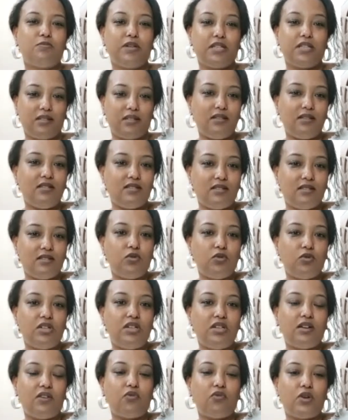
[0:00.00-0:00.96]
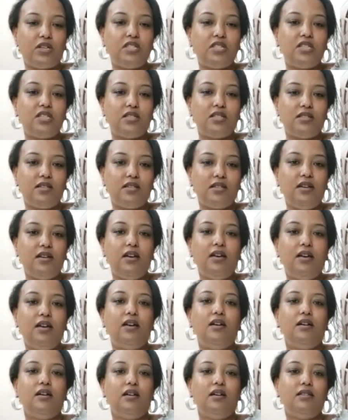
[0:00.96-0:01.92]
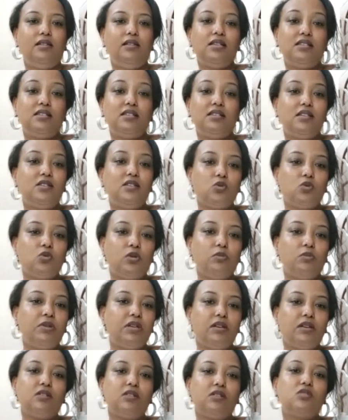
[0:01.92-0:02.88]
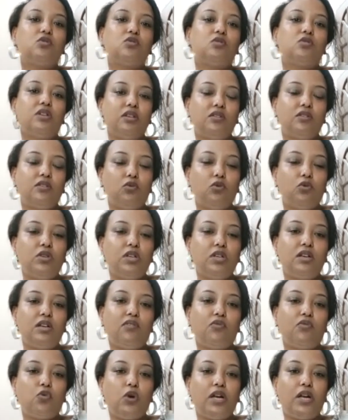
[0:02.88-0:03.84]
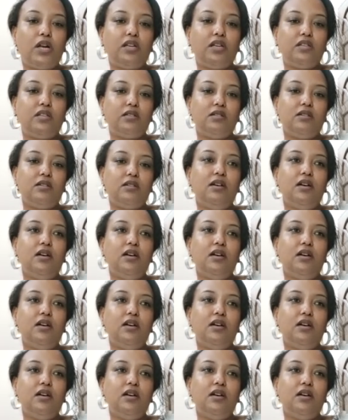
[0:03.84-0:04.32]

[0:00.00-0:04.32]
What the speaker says: But it's good enough quantity, and the seeds will be there, so in a good enough quality.